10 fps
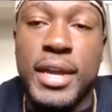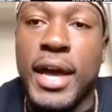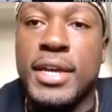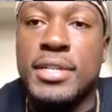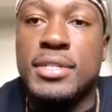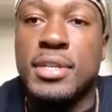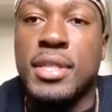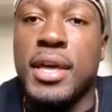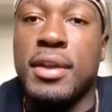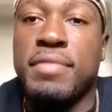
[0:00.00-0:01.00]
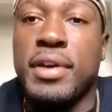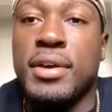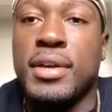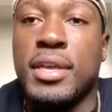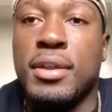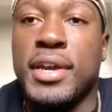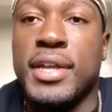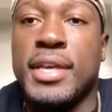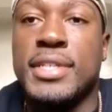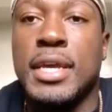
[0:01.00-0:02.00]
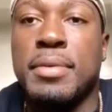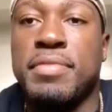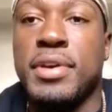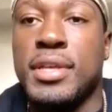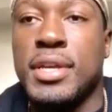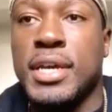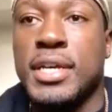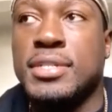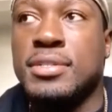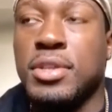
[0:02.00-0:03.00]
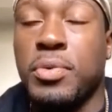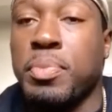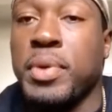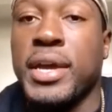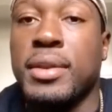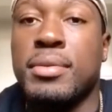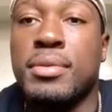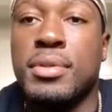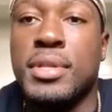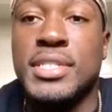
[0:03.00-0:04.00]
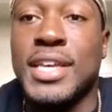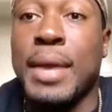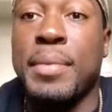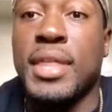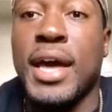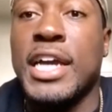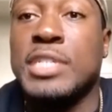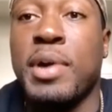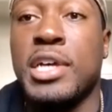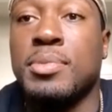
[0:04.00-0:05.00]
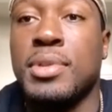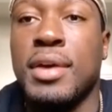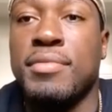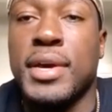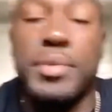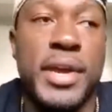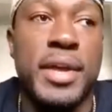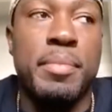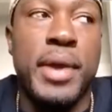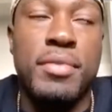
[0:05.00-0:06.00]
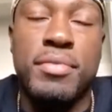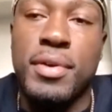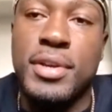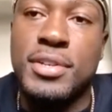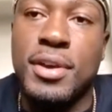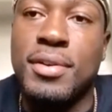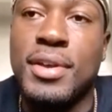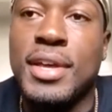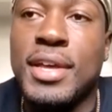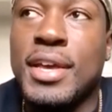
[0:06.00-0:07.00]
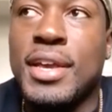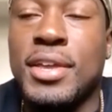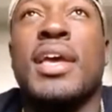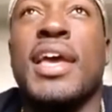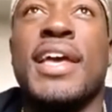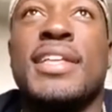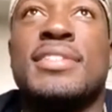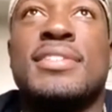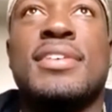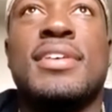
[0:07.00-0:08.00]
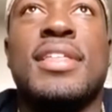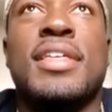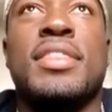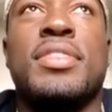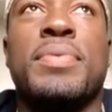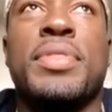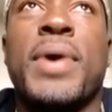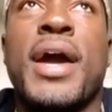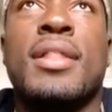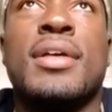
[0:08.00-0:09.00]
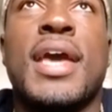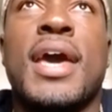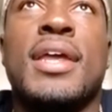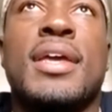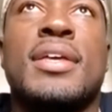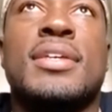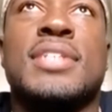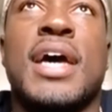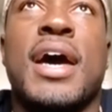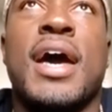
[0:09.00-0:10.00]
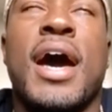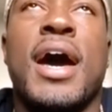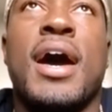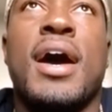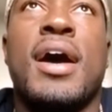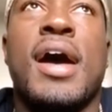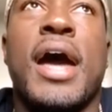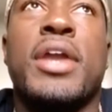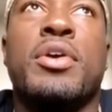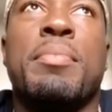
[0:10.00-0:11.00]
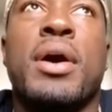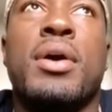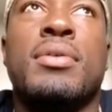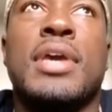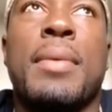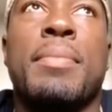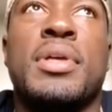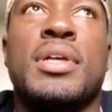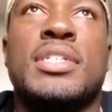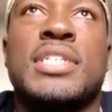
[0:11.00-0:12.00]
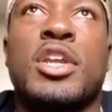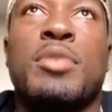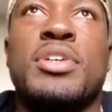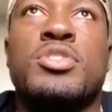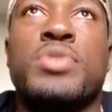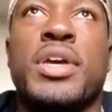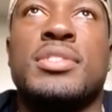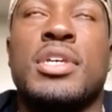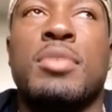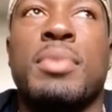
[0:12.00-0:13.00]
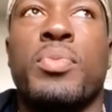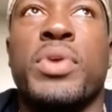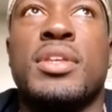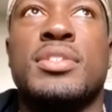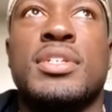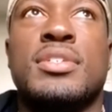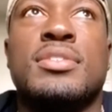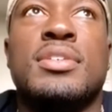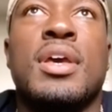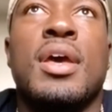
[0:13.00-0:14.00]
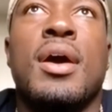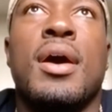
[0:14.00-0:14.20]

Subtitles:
a lot of guys in the NFL, get that same feeling because we're playing this game at the highest possible level and we're getting paid for it. So the way I look at it is I know my own capabilities. I know my strengths. I know my weaknesses.